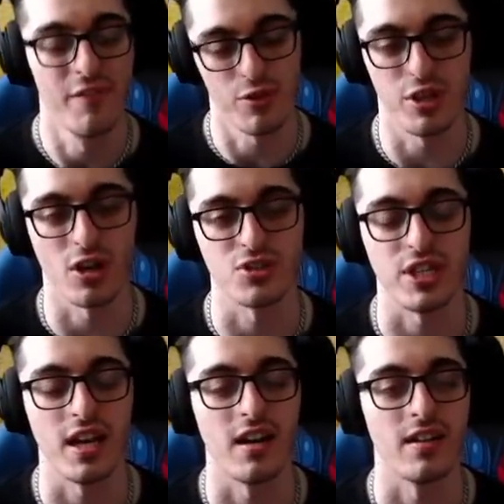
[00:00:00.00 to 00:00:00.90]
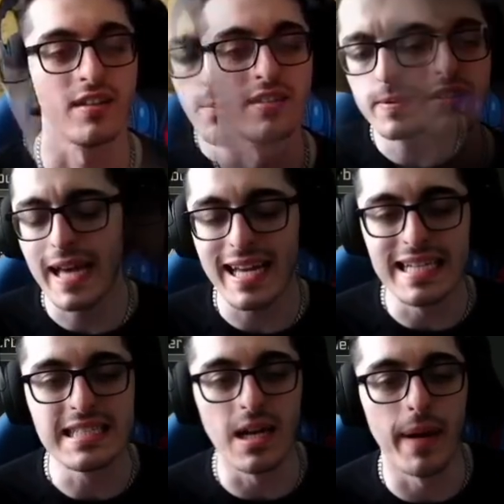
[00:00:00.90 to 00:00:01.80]
for the RGL. But that
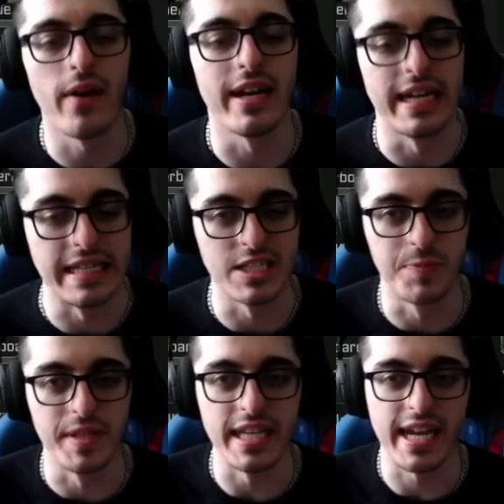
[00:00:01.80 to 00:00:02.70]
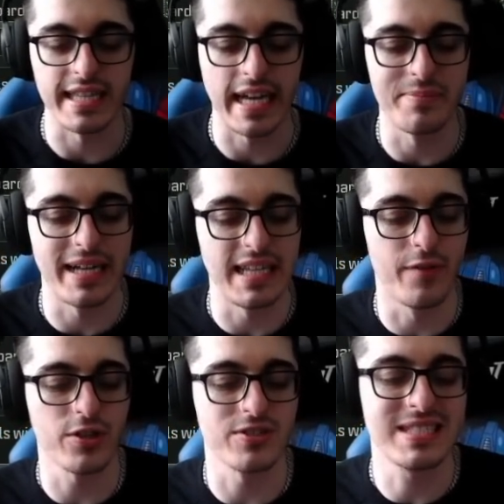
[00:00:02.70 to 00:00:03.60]
is about it. This has been dkdynamite. Leave
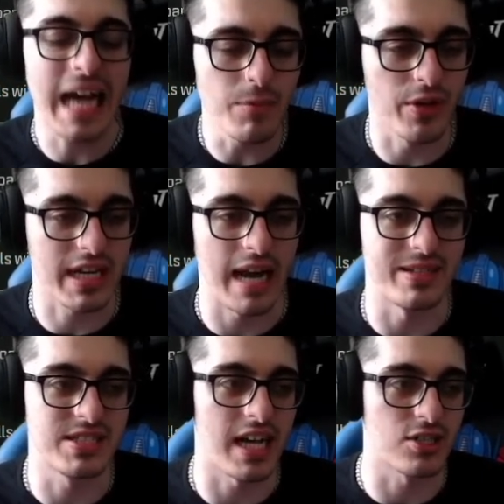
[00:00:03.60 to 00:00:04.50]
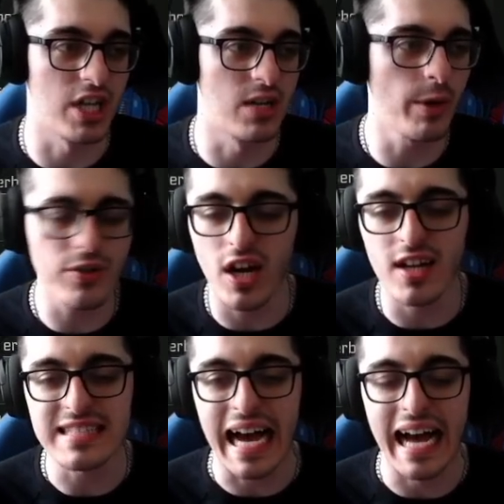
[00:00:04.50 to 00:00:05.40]
your thoughts down below in the comment section. What are your
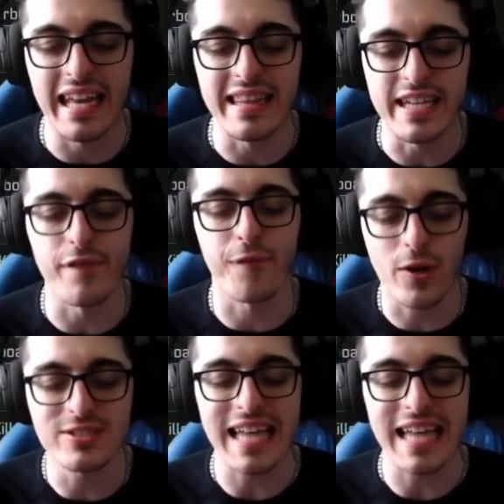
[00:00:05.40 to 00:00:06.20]
thoughts on the first